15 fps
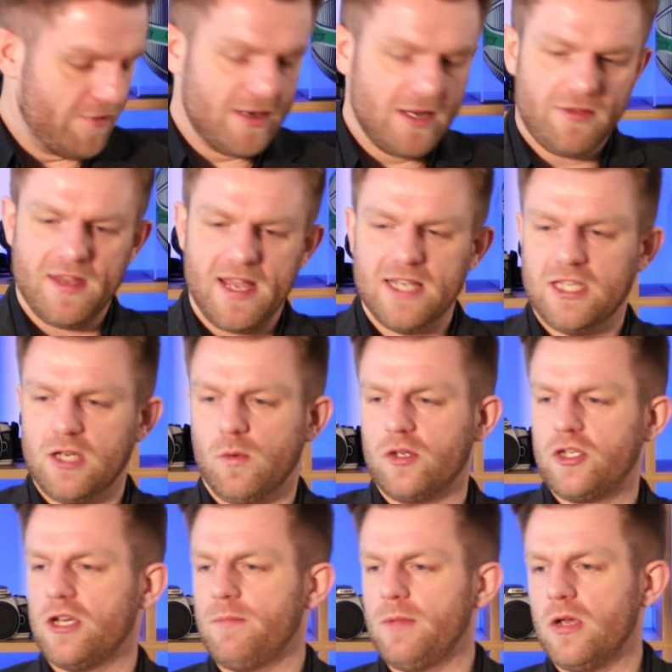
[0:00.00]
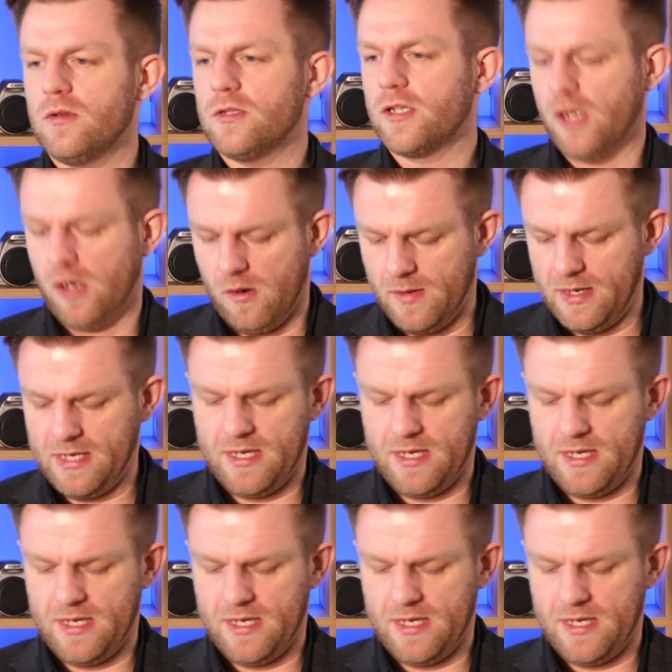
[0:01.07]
You're in a theatre, you're watching a musical,